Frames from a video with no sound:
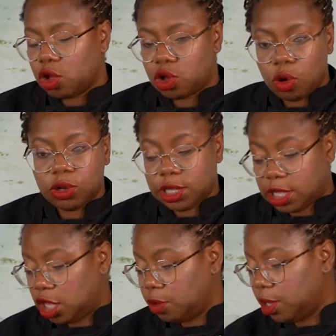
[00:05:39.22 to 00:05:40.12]
golden
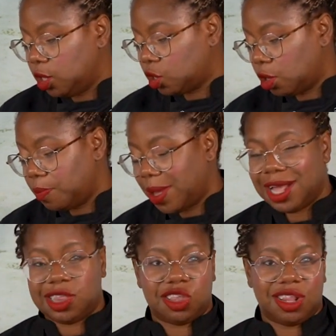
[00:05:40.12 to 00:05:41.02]
kiwis
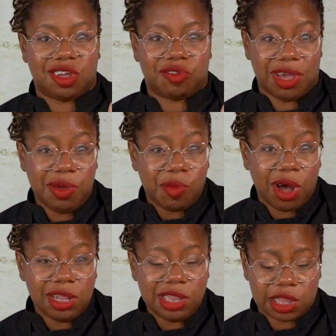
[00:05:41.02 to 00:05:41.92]
compared to the green
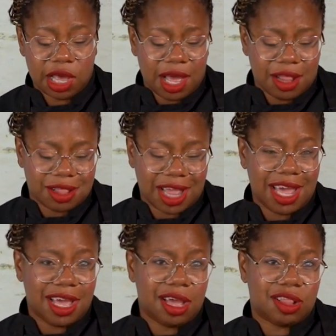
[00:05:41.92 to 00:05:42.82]
ones.
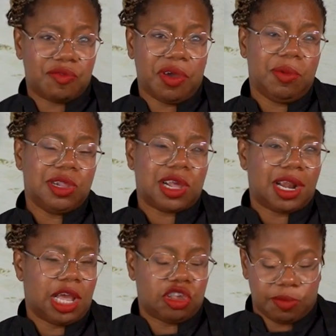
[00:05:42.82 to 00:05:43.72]
The green ones kind
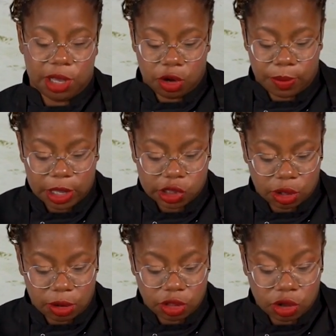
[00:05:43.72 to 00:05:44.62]
of itch me a little bit,
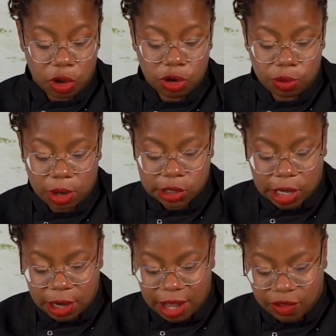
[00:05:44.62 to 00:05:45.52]
so the golden ones I
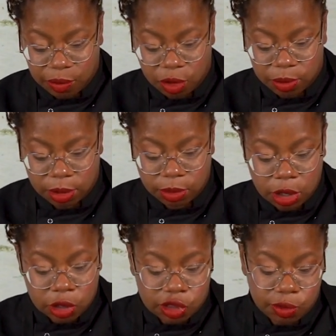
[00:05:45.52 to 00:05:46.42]
don't have that problem.
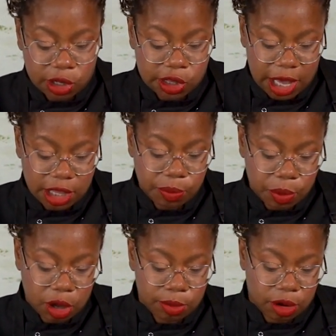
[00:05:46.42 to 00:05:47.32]
So you want to take the
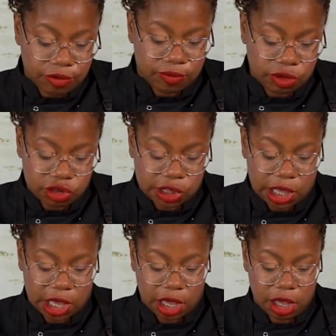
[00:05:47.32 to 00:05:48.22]
bottom off, which is
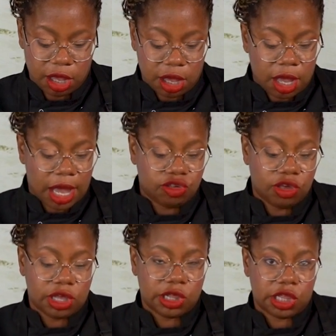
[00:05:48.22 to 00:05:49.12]
here, as you
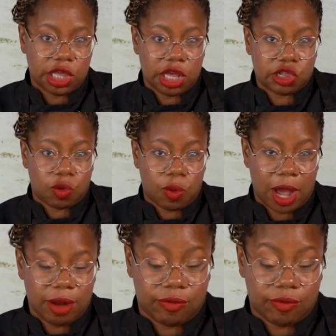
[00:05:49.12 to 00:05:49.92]
can see is quite